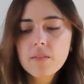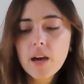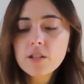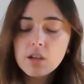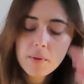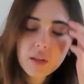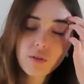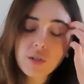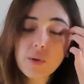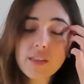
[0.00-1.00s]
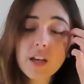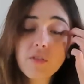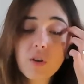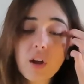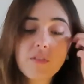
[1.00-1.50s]
is coming through. So I think
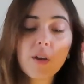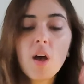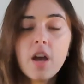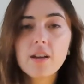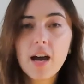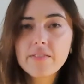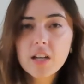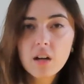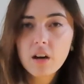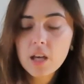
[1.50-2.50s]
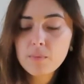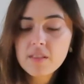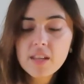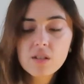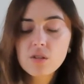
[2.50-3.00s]
for a lot of you, you're having an
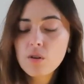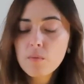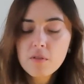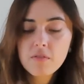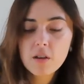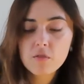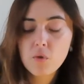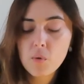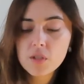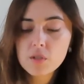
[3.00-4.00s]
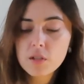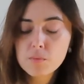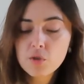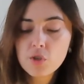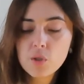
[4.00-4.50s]
argument. Things are not moving forward as
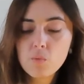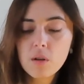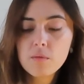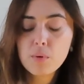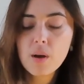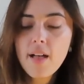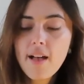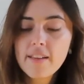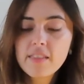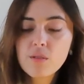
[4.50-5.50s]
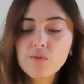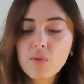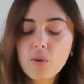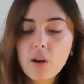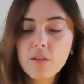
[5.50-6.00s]
much as you want. But I think
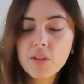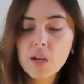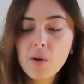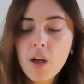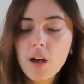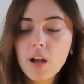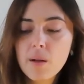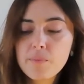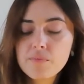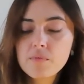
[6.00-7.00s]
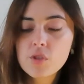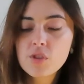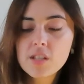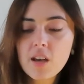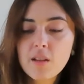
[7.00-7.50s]
for a lot of you,
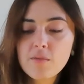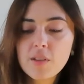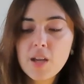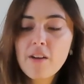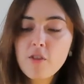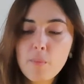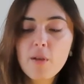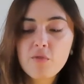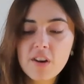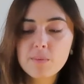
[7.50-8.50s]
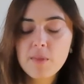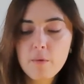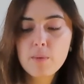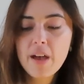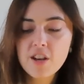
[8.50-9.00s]
just kind of, you have got a bit of freedom there
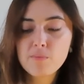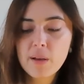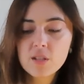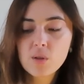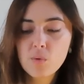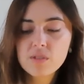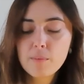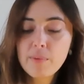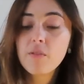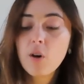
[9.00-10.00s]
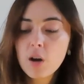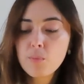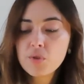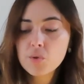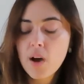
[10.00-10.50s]
with the Page of Pentacles and a bit of
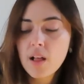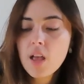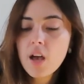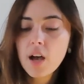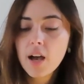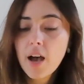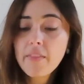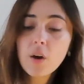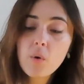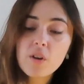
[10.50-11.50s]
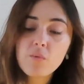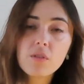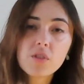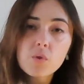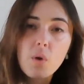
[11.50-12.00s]
hope as well. And that Queen of
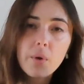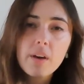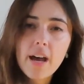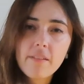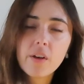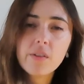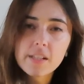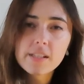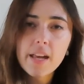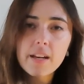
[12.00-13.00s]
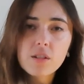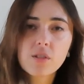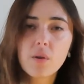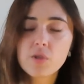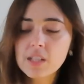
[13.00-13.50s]
Wands as well, we're going to have that understanding.
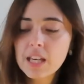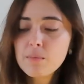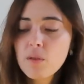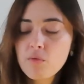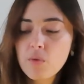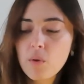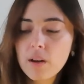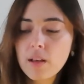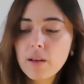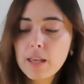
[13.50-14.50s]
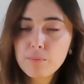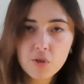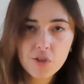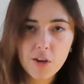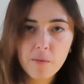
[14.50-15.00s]
So just keep moving forward and keep
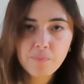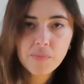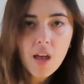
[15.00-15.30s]
pushing on.